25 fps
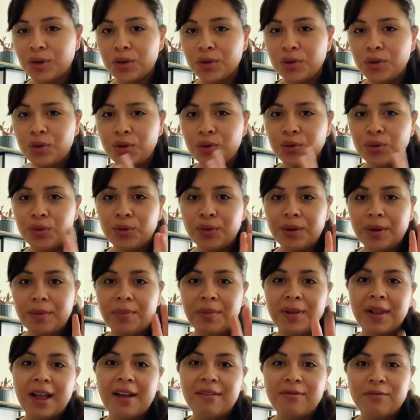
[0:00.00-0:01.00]
through a
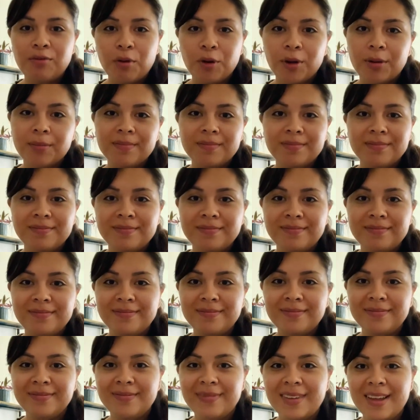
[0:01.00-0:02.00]
platform,
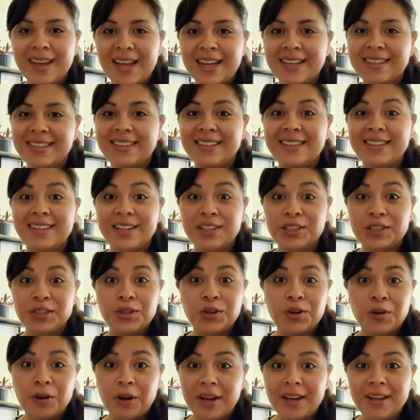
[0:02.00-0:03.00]
as in a
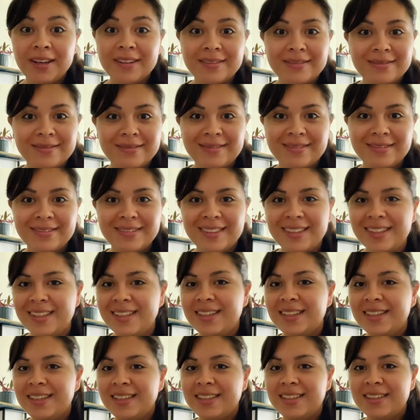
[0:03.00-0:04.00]
screen?
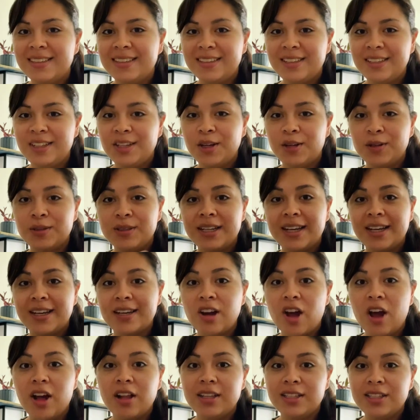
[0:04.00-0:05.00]

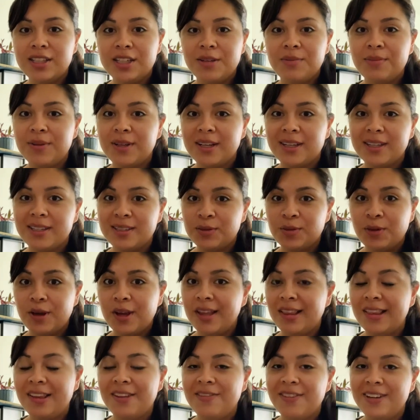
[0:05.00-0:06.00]
Technology, because we
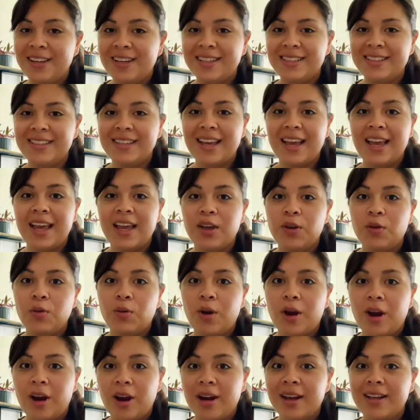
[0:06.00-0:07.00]
live in a day
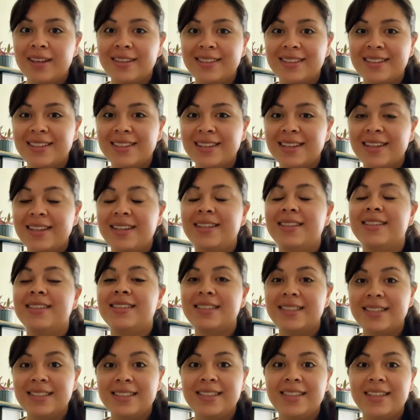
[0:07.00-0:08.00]
where it's
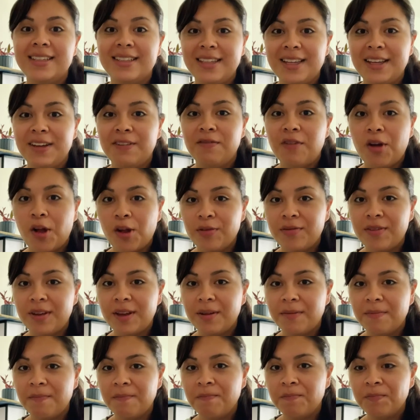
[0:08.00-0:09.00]
consistently evolving.
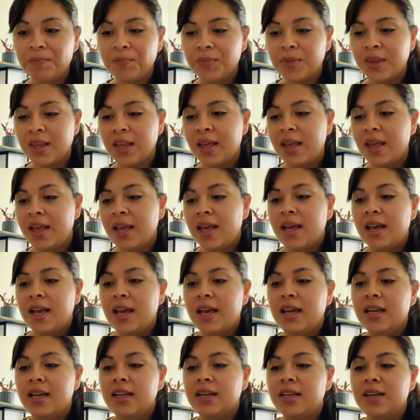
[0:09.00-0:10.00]

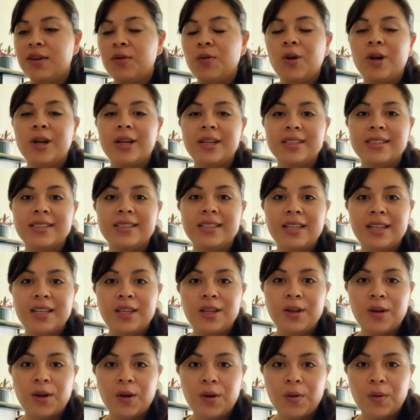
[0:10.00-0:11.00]
And he wanted to see,
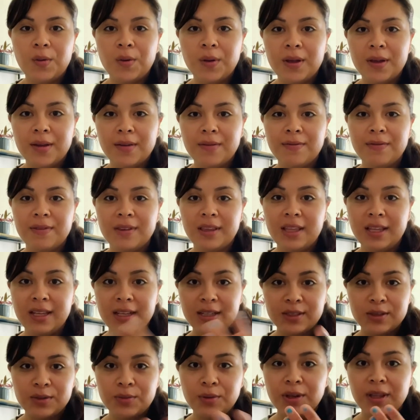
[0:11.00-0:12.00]
if
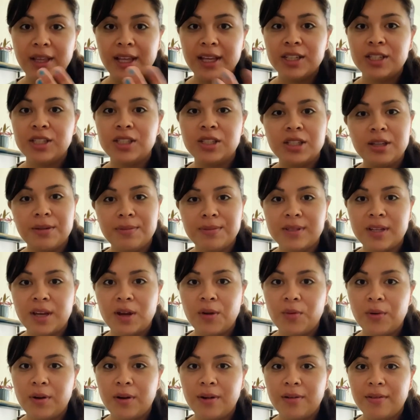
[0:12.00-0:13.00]
these relationships that
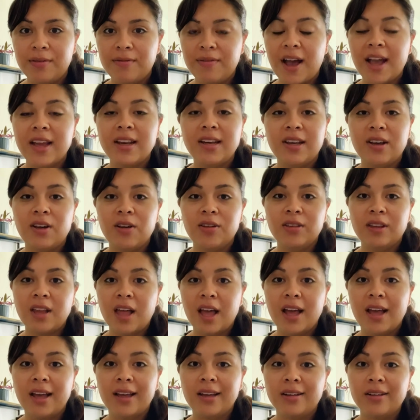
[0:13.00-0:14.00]
we're finding
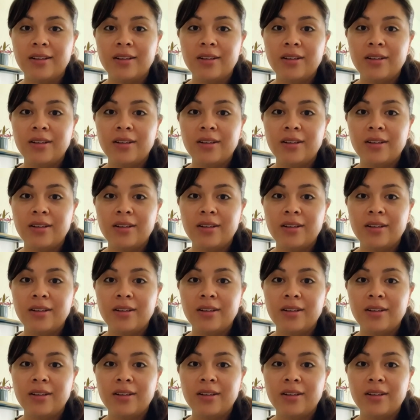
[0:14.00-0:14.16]
online